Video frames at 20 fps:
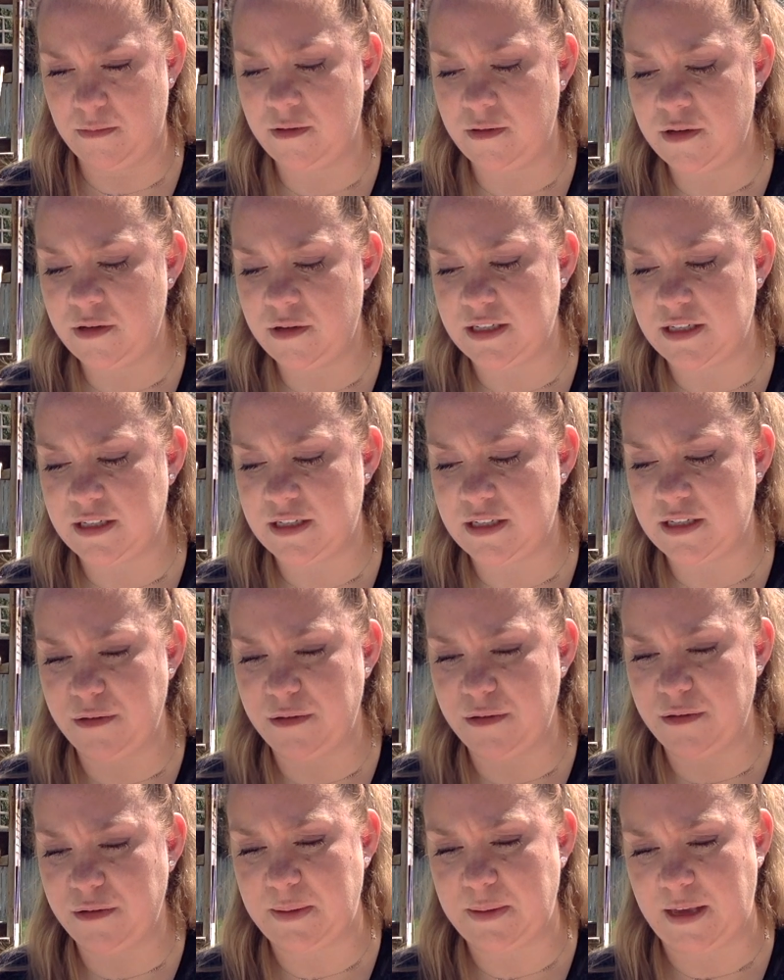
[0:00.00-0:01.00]

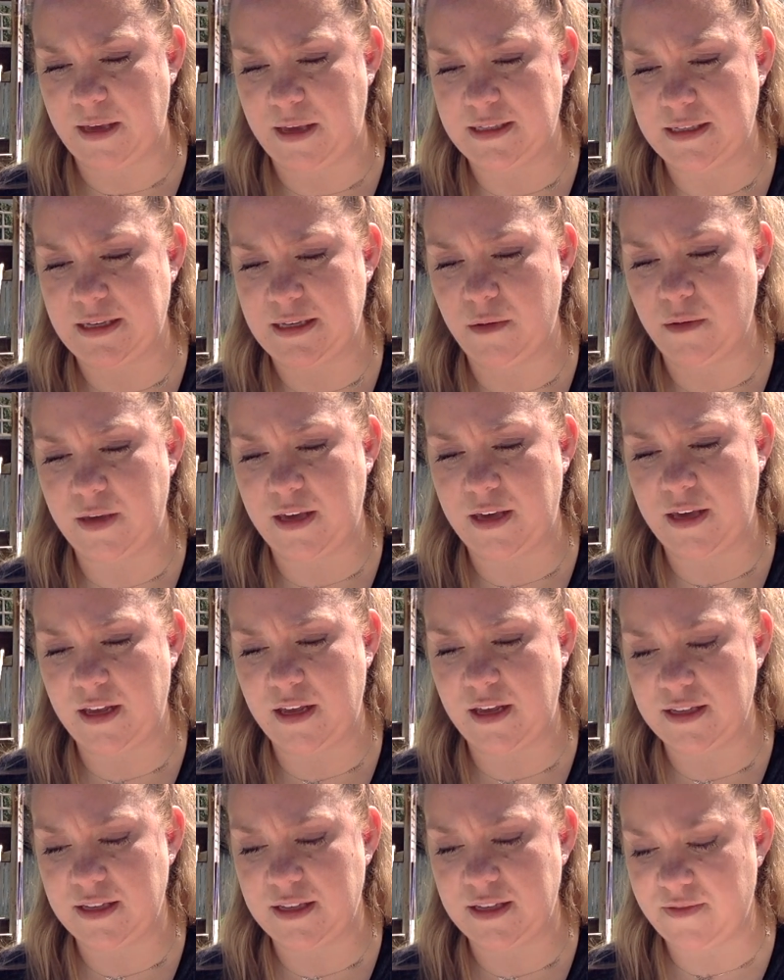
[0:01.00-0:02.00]
excuse me. So it
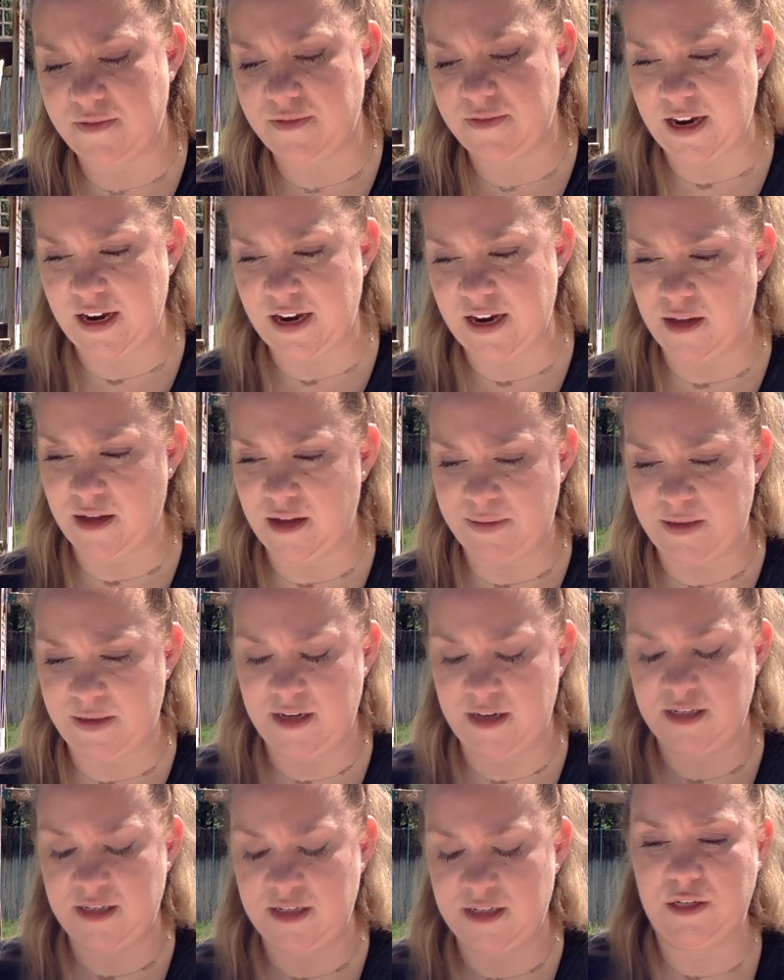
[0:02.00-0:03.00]
is divided up
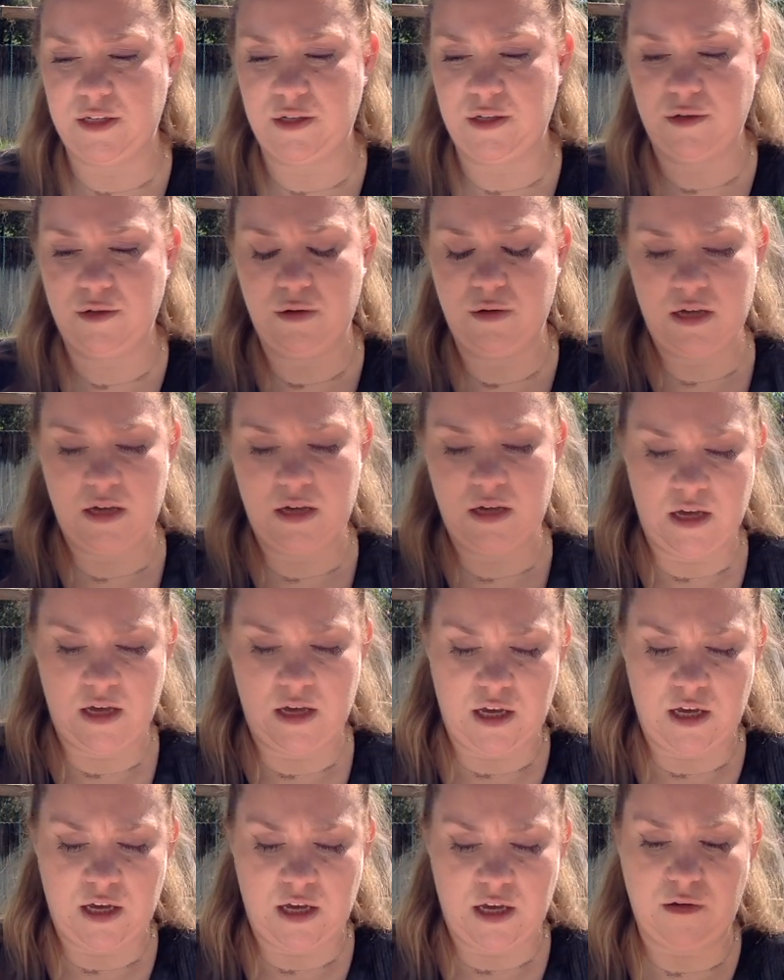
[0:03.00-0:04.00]
into
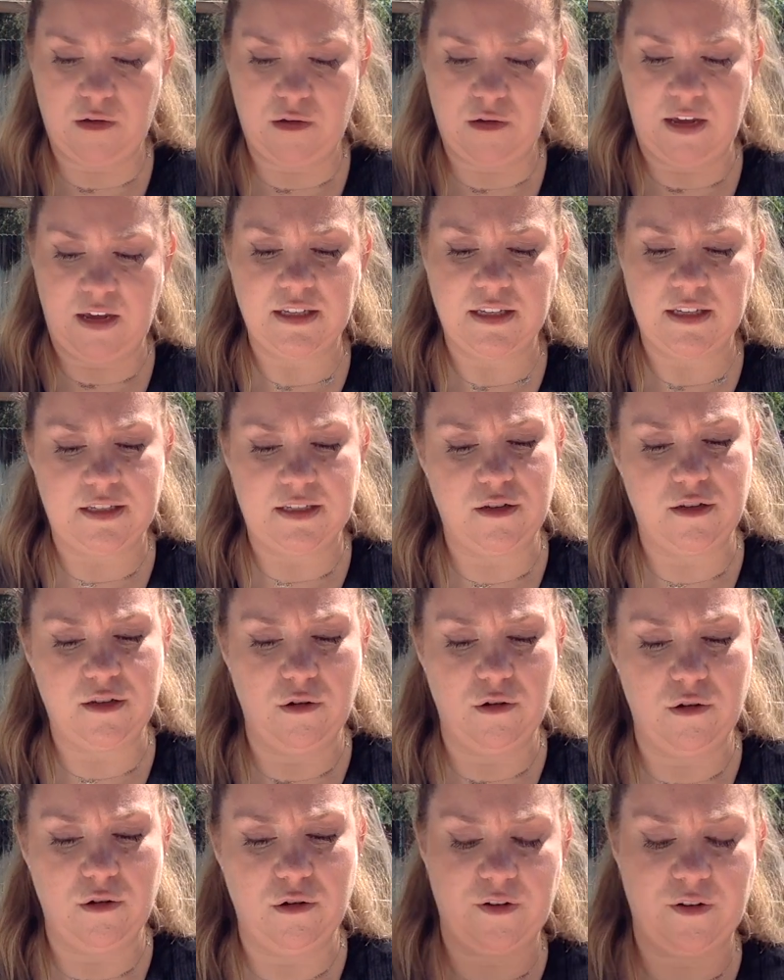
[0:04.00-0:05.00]
units.
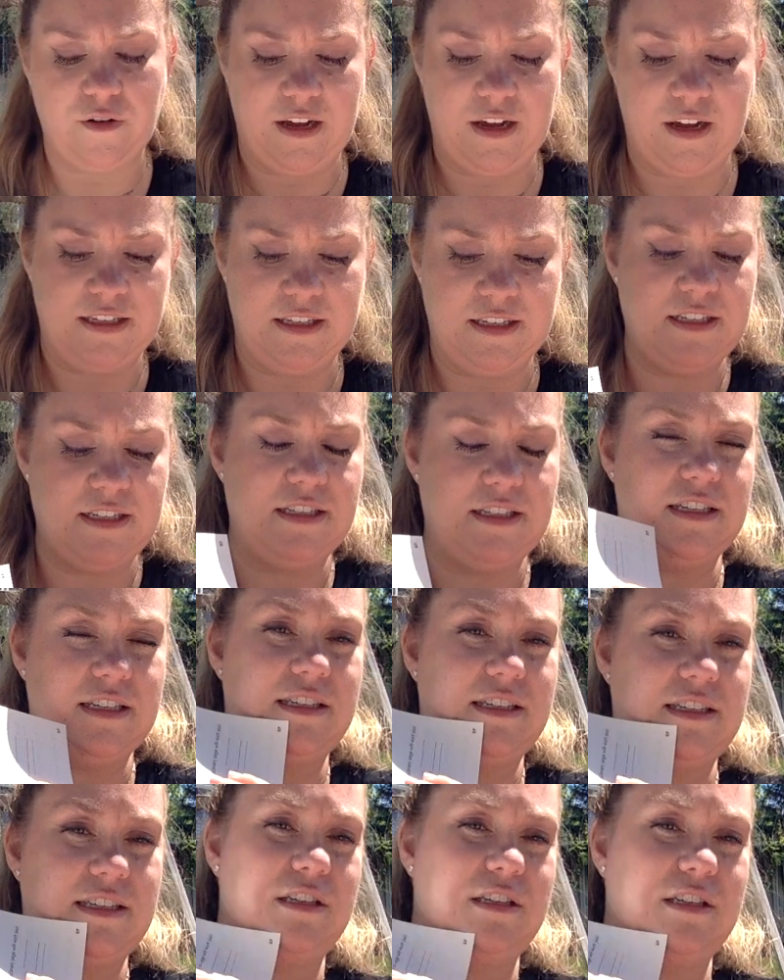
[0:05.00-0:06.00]
So for instance,
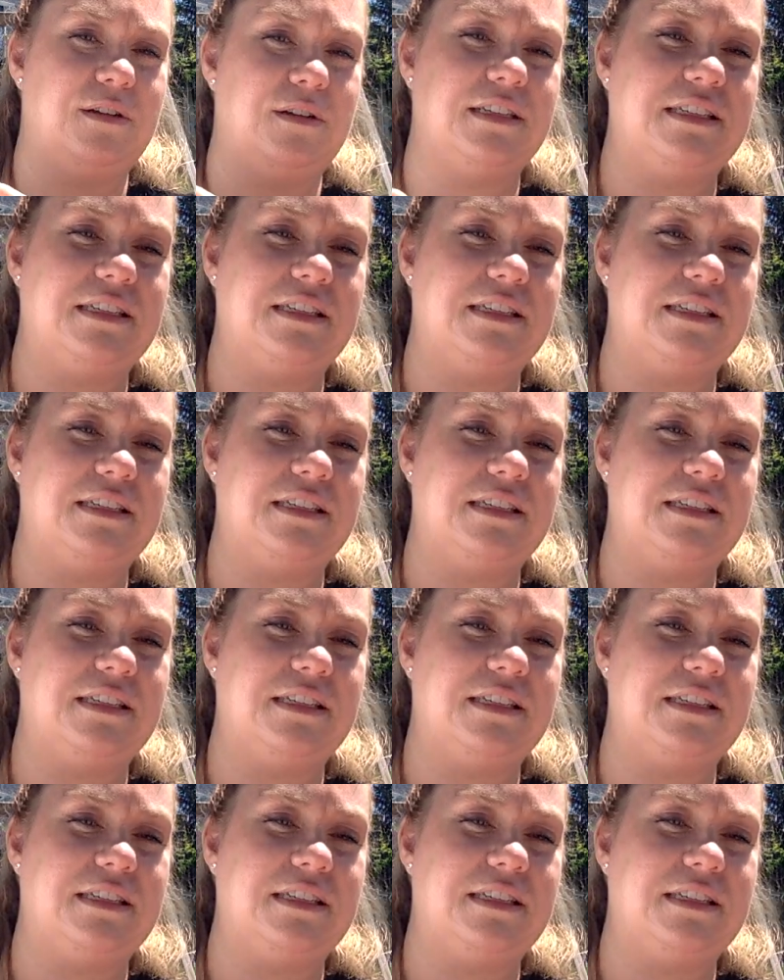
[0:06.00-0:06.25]
this is unit